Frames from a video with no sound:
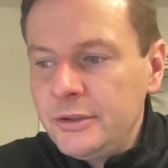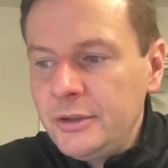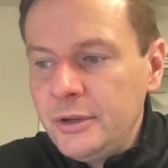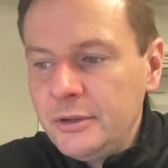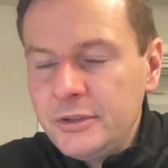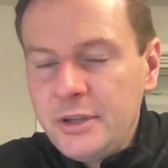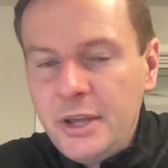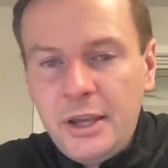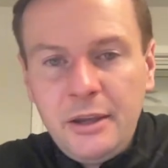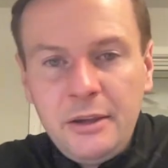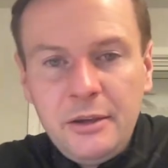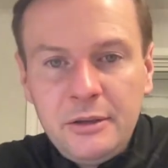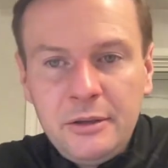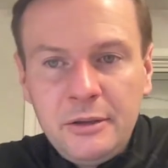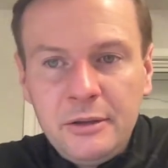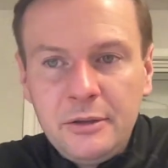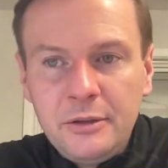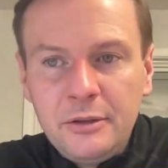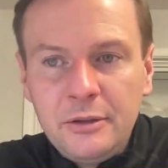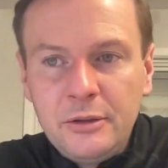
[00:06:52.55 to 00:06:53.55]
they're
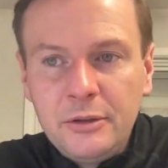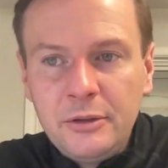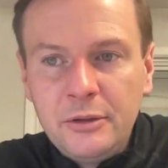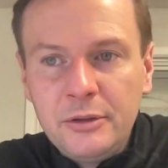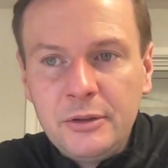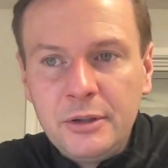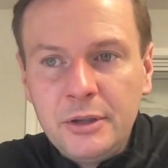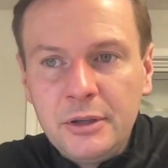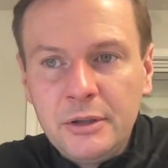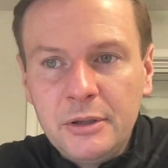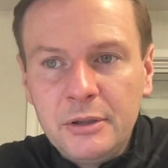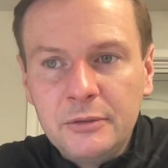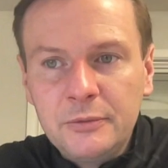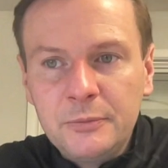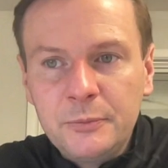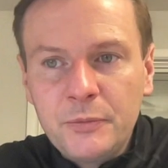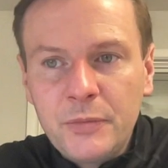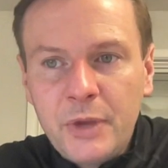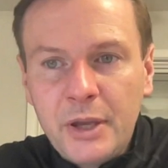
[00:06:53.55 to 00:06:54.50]
taking the